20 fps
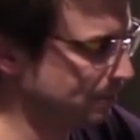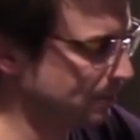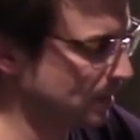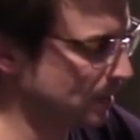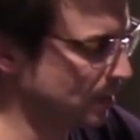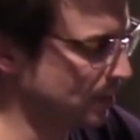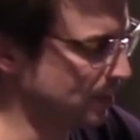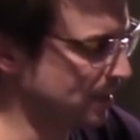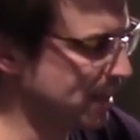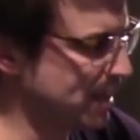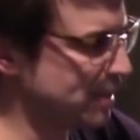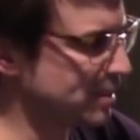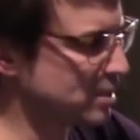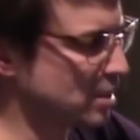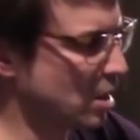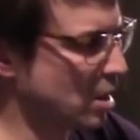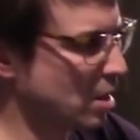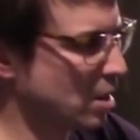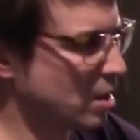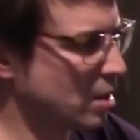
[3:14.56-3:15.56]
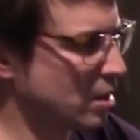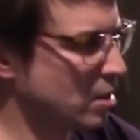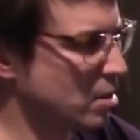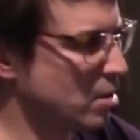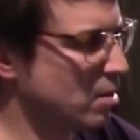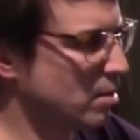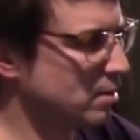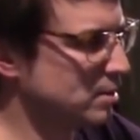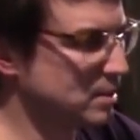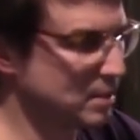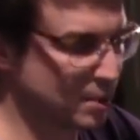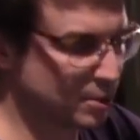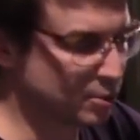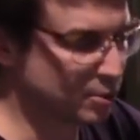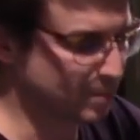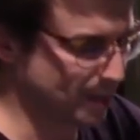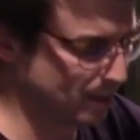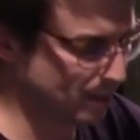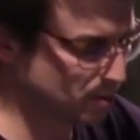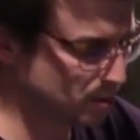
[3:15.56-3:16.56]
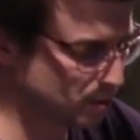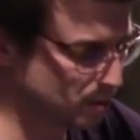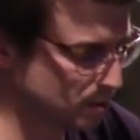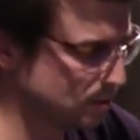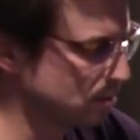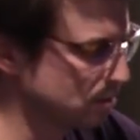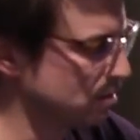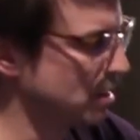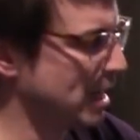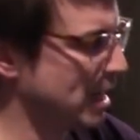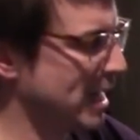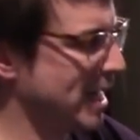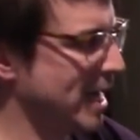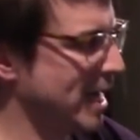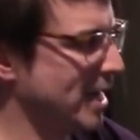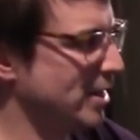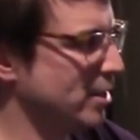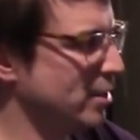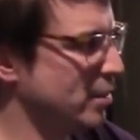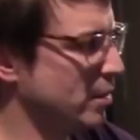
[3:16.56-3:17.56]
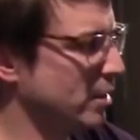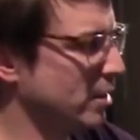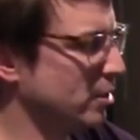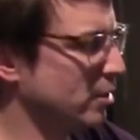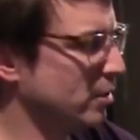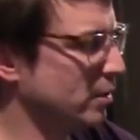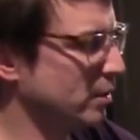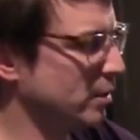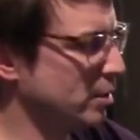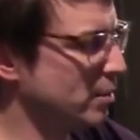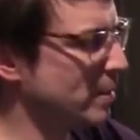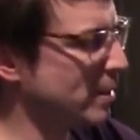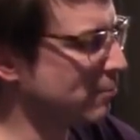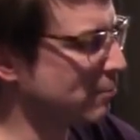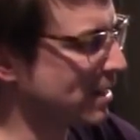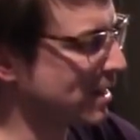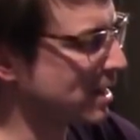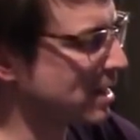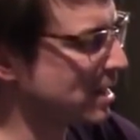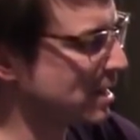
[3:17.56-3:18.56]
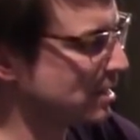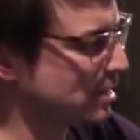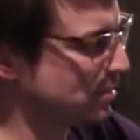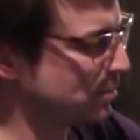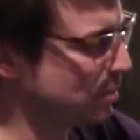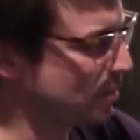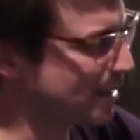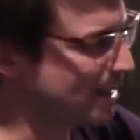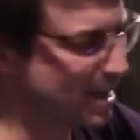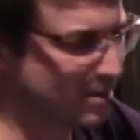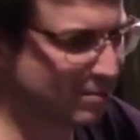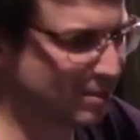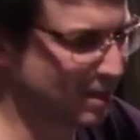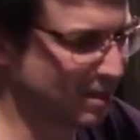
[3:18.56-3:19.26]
These are called scissor mounts. And you might recognize them. You might have like a